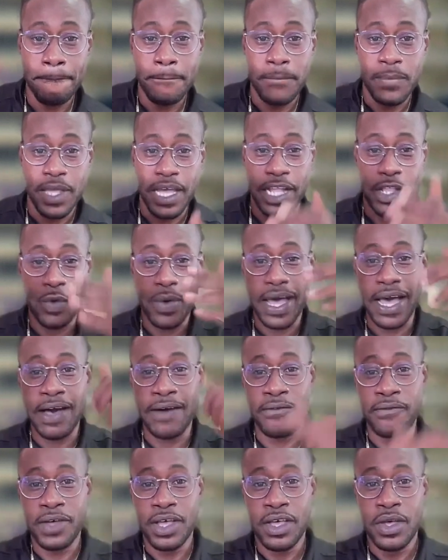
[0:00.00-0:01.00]
and you
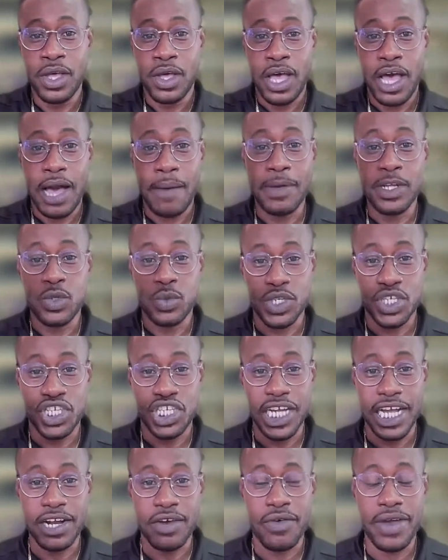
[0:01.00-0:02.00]
have how much was
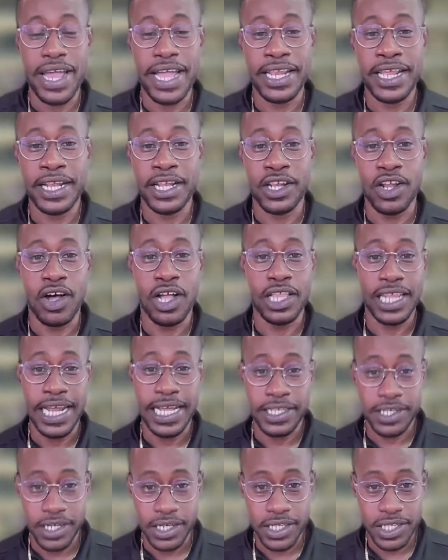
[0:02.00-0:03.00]
generated and all of
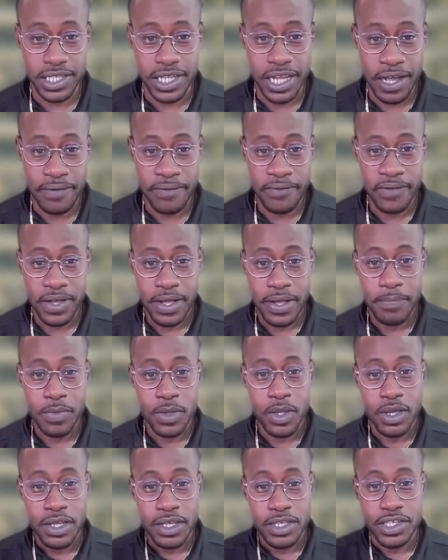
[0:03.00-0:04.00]
that good stuff,
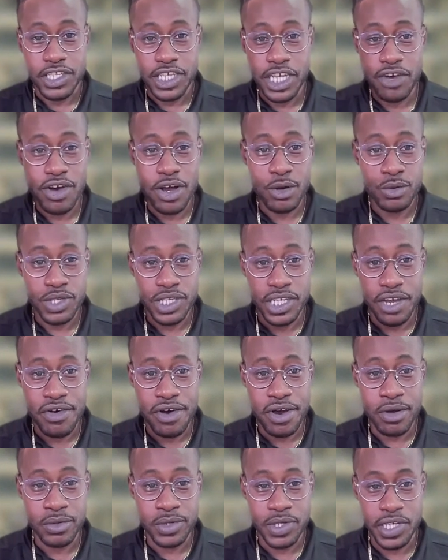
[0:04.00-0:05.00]
0,
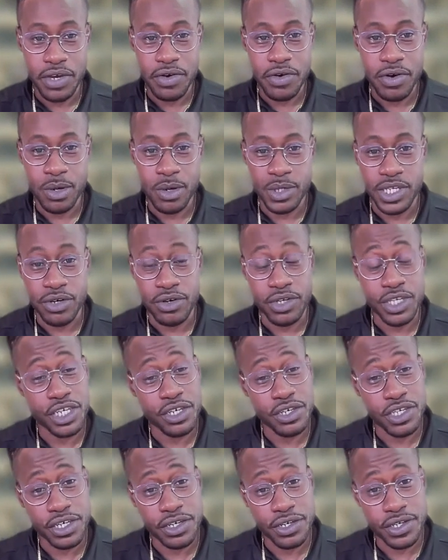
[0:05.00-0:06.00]
0, 0, 0, 0,
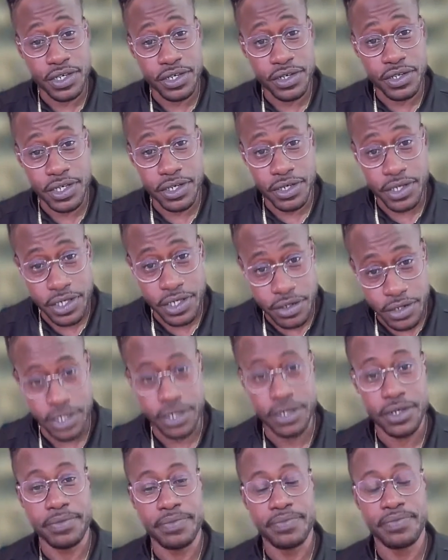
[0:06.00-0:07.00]
0, 0, 0, 0,
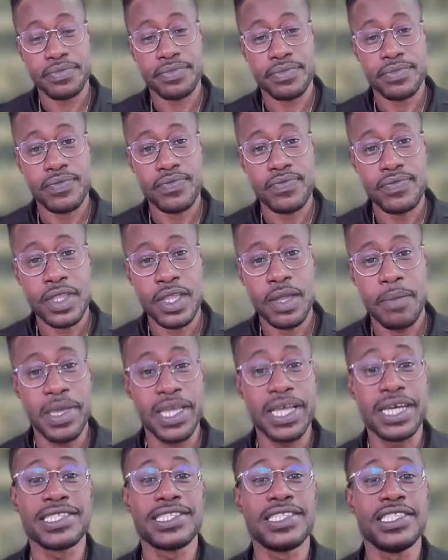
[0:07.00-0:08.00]
0.
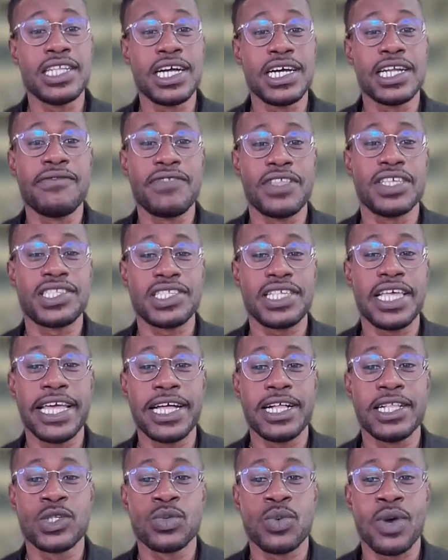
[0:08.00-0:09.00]
Because none of the
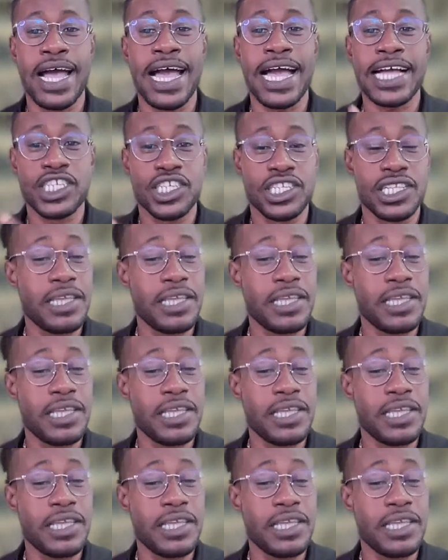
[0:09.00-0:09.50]
sales were actually